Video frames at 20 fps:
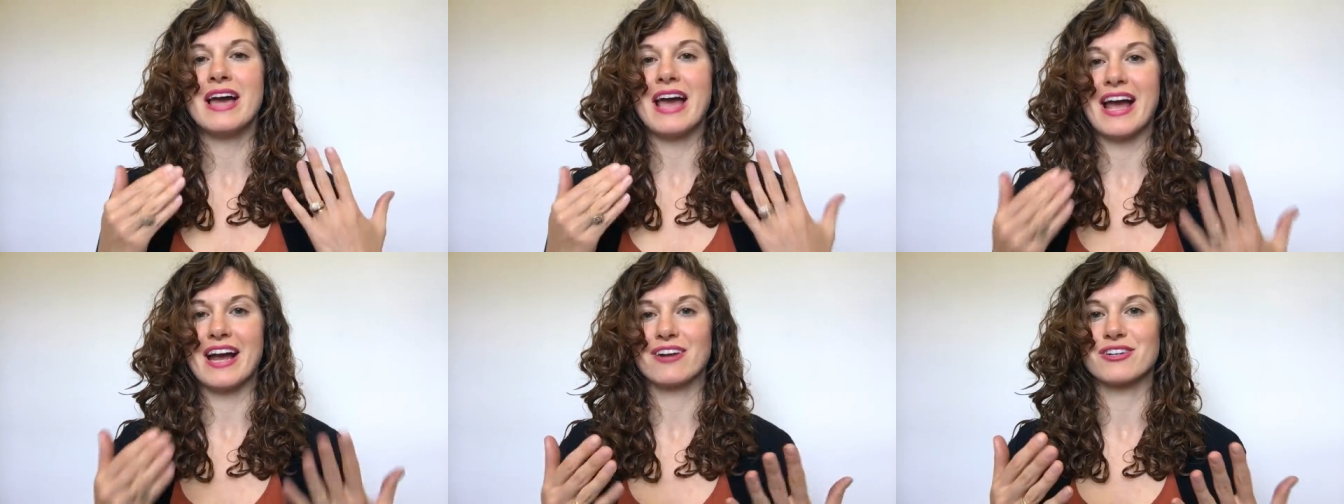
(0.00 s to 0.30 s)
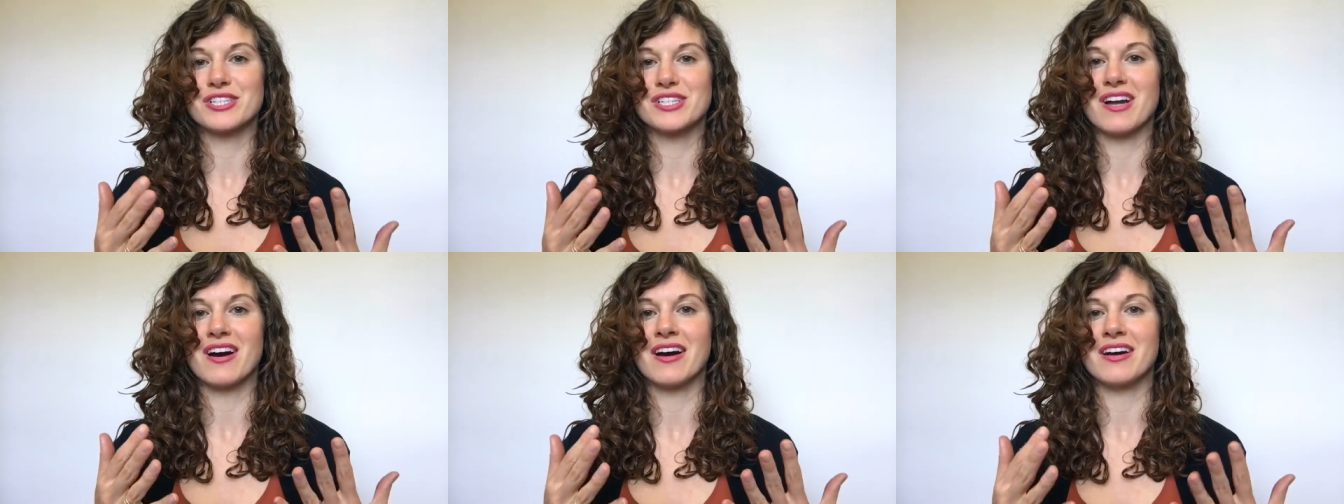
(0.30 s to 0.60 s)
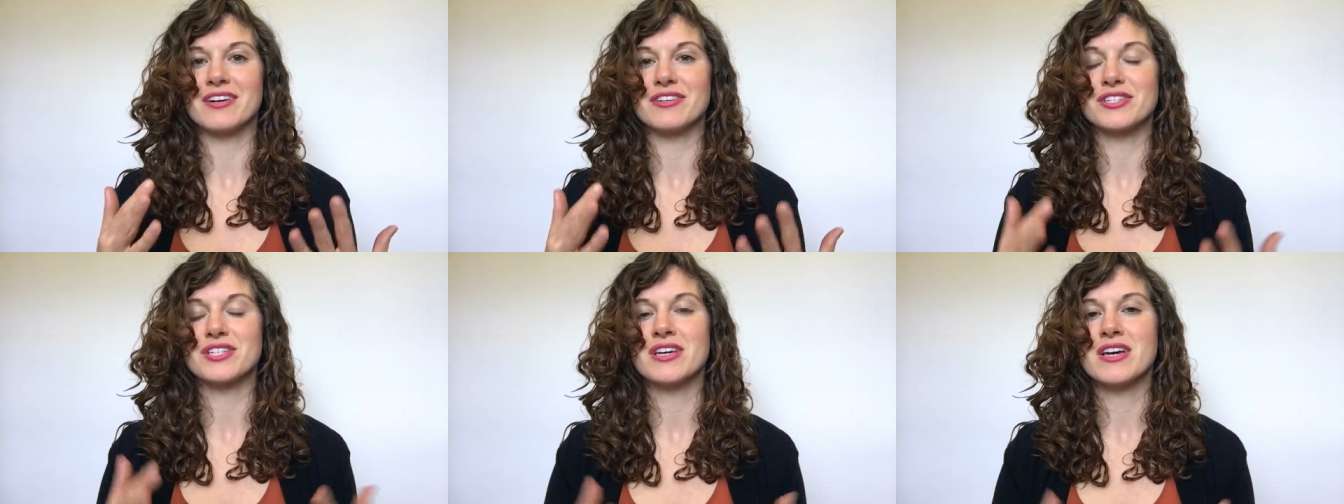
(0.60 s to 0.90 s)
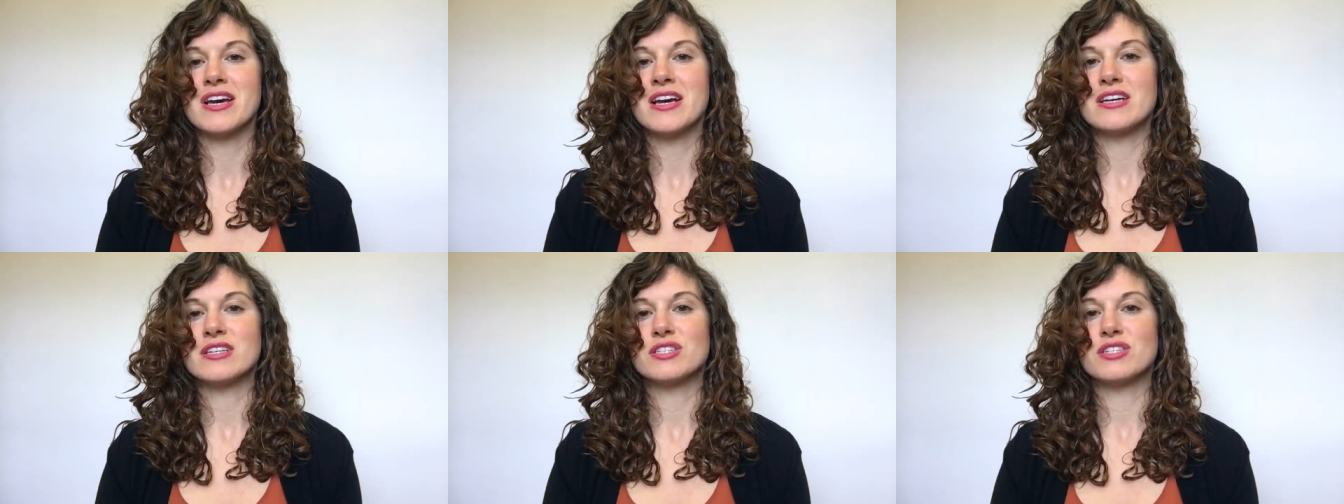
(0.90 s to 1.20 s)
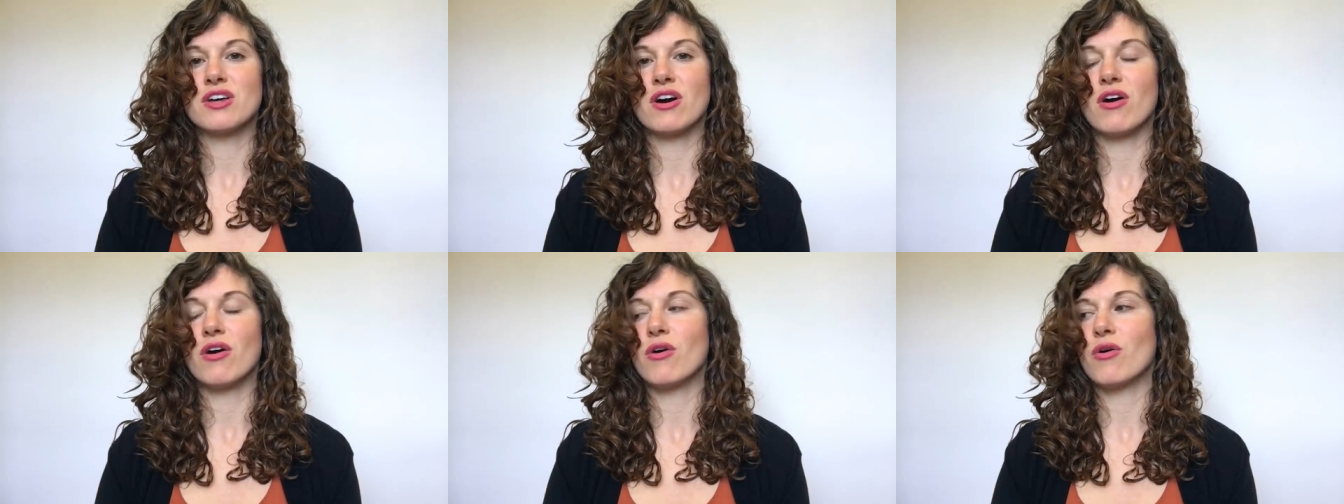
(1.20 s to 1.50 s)
hairstyles.
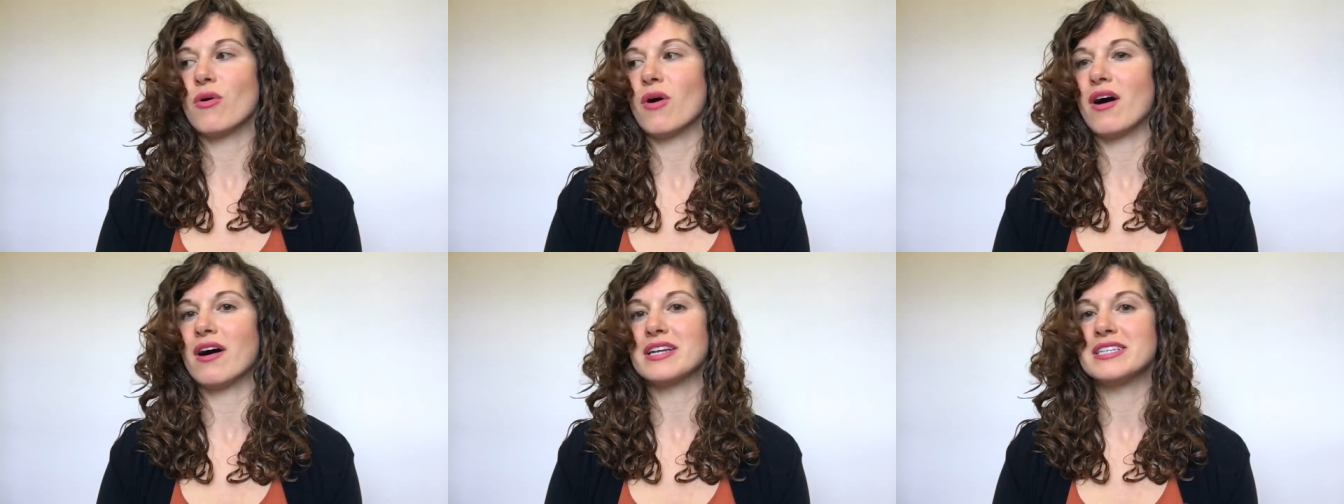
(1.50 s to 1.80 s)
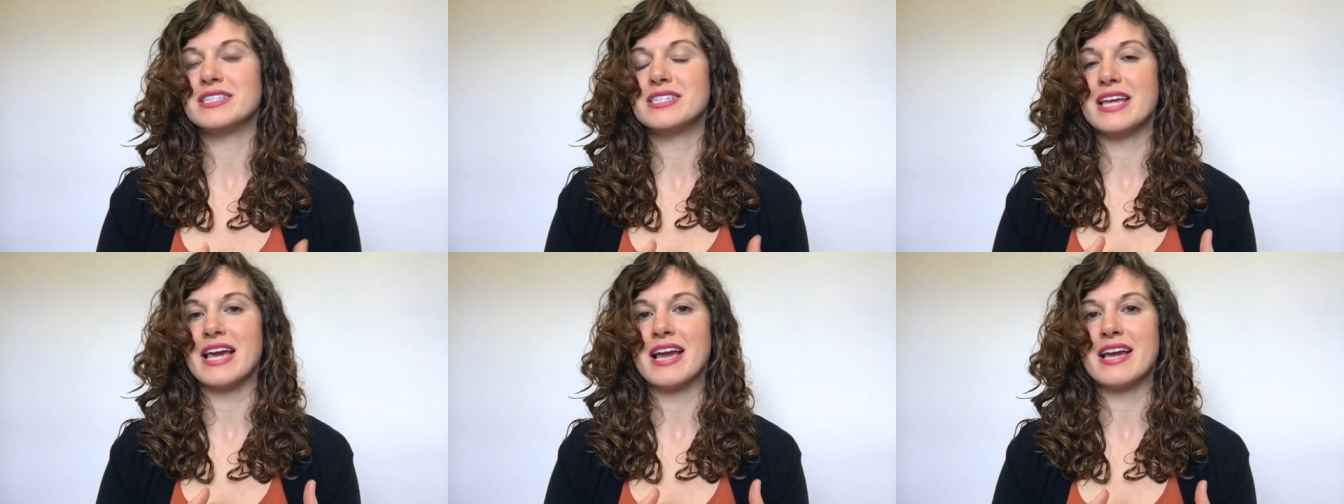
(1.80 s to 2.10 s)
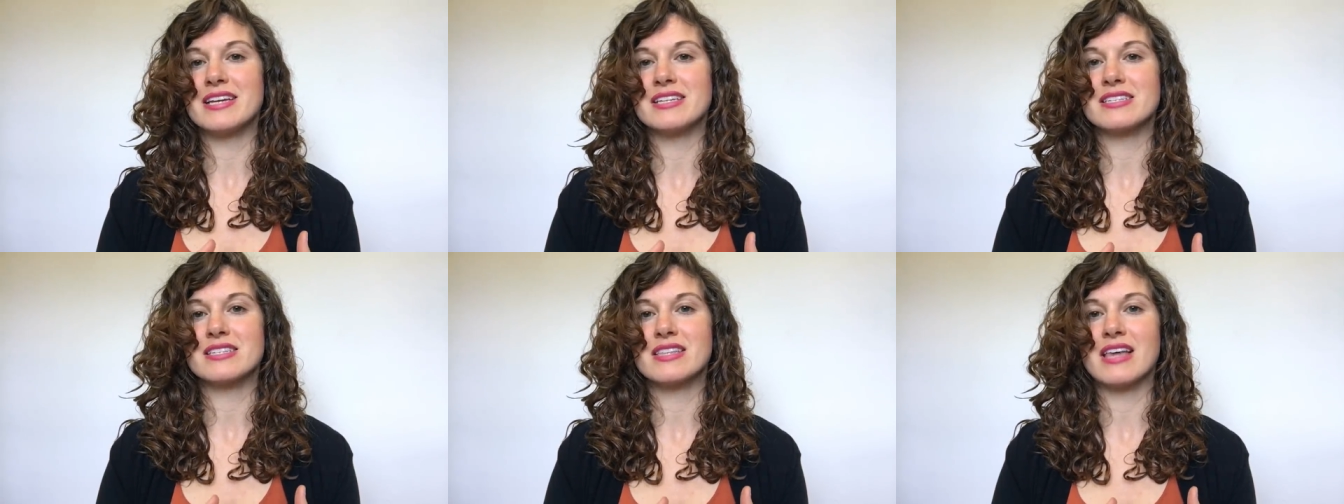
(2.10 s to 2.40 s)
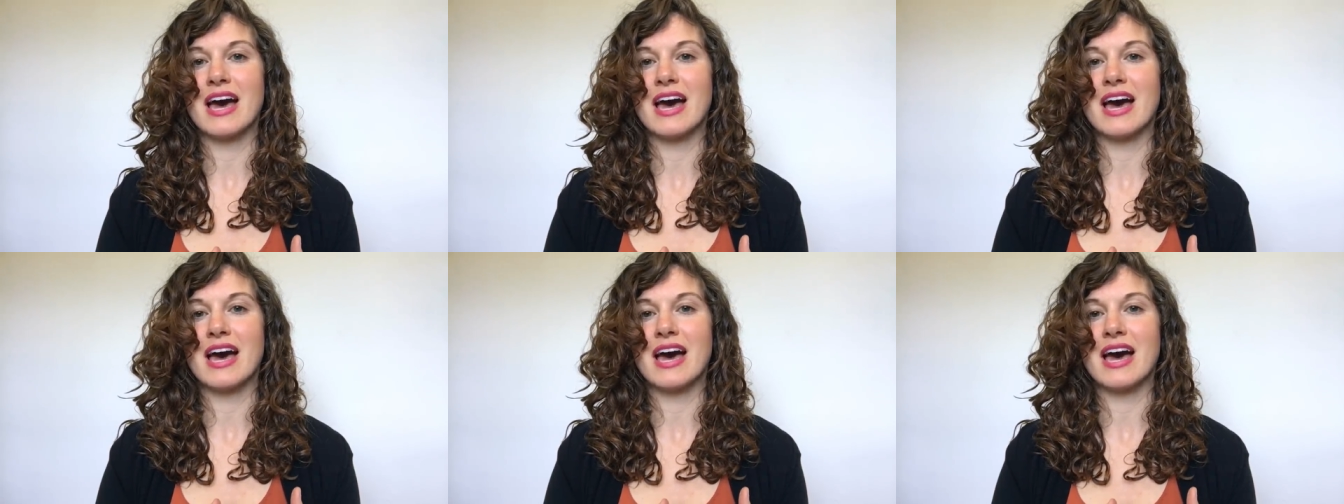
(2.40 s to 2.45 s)
So on days